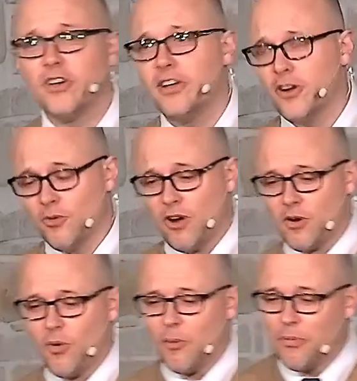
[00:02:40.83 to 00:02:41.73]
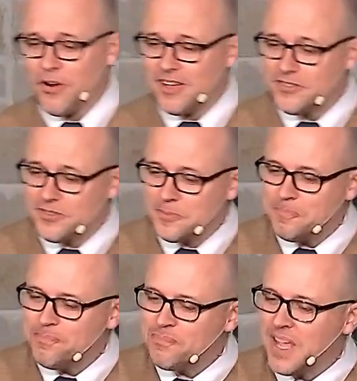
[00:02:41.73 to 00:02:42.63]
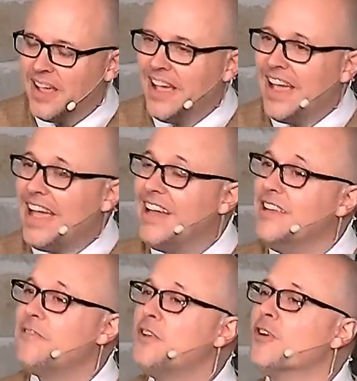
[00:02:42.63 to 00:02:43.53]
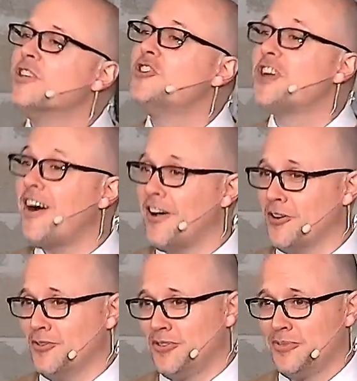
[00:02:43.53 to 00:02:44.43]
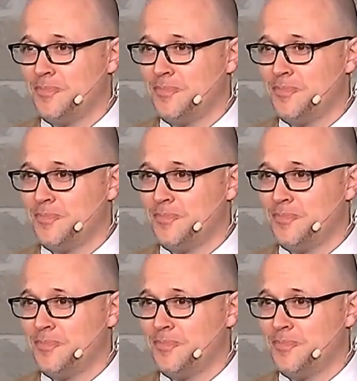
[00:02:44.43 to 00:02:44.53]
here at Rockwall Pres. And if you're a child,